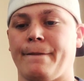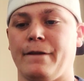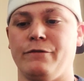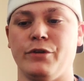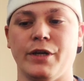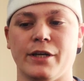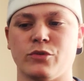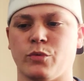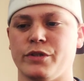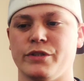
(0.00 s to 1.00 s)
If you guys
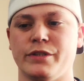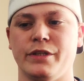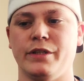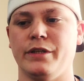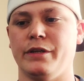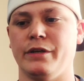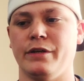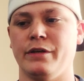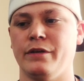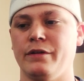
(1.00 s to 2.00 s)
want to see
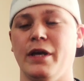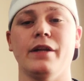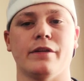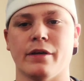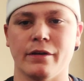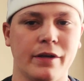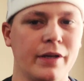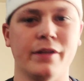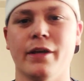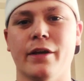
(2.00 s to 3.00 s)

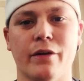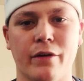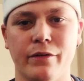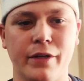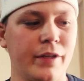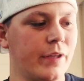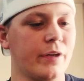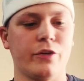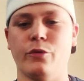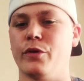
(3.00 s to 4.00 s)
anything at all, anything
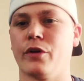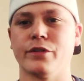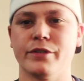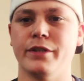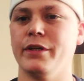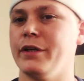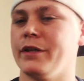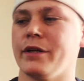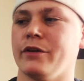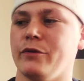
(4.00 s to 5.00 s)
to do with RC,
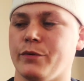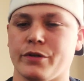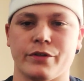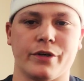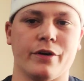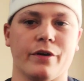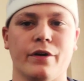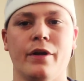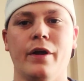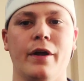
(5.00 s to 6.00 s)
anything to do with
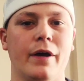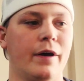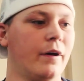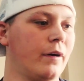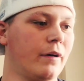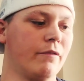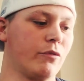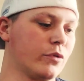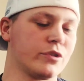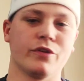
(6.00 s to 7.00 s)
guitar,
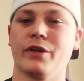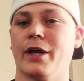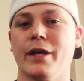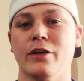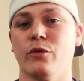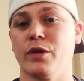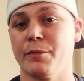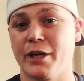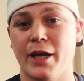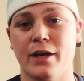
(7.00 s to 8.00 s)
unfortunately I can't do any
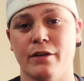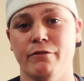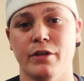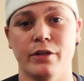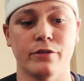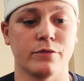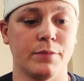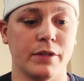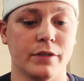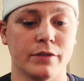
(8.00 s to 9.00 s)
mechanicing videos
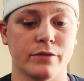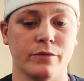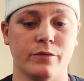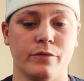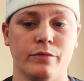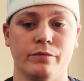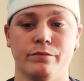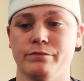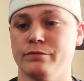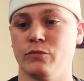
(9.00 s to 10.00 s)
because,
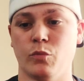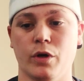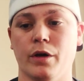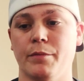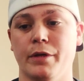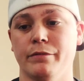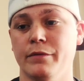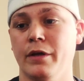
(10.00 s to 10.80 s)
well, I mean,